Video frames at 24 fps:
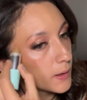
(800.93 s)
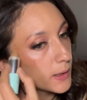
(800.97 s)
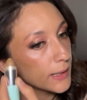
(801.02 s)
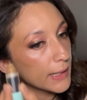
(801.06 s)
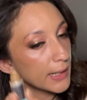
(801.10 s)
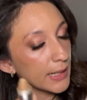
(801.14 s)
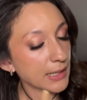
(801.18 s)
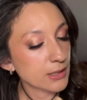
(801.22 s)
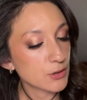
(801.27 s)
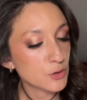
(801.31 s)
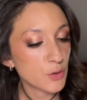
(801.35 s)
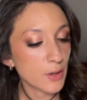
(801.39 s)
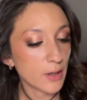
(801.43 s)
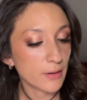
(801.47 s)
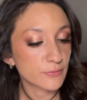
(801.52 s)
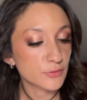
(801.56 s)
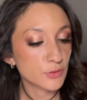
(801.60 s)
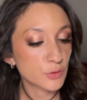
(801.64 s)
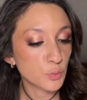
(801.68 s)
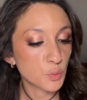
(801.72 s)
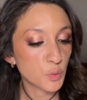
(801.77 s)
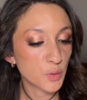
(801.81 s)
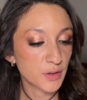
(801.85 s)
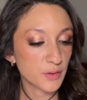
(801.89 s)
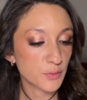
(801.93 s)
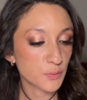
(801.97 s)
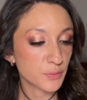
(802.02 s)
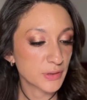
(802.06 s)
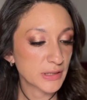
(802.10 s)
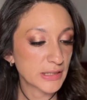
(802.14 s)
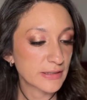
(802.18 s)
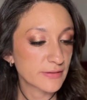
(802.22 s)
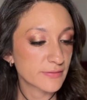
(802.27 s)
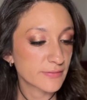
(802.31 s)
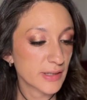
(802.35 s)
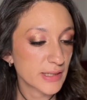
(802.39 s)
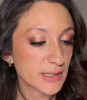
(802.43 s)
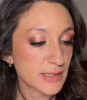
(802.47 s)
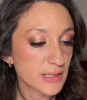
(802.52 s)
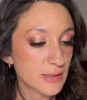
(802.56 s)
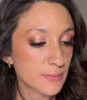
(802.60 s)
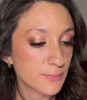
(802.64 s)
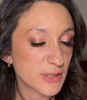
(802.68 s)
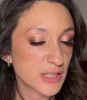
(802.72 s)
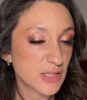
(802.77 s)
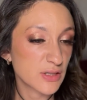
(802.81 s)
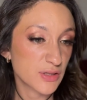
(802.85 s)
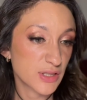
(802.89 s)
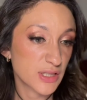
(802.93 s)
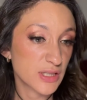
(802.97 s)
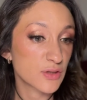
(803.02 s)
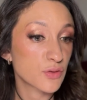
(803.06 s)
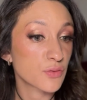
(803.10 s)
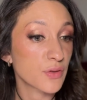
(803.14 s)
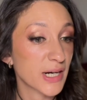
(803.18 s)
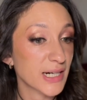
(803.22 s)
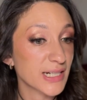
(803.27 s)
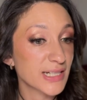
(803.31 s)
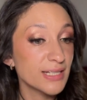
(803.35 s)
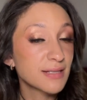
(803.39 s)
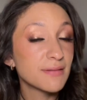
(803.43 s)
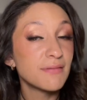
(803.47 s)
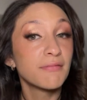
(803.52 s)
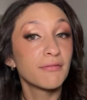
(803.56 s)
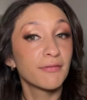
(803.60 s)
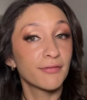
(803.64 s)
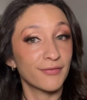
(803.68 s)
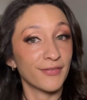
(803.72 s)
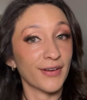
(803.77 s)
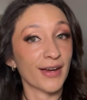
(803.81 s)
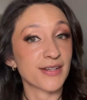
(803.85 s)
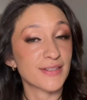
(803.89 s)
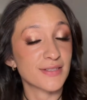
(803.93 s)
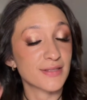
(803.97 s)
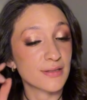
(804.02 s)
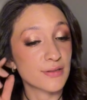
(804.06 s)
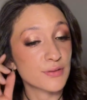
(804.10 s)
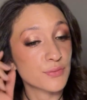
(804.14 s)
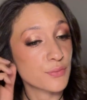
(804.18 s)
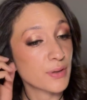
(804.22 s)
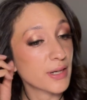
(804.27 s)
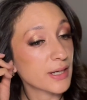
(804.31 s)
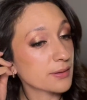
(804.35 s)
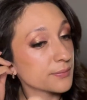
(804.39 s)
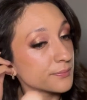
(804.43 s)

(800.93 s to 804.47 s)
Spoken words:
And you have to work really fast because it dries fast as well.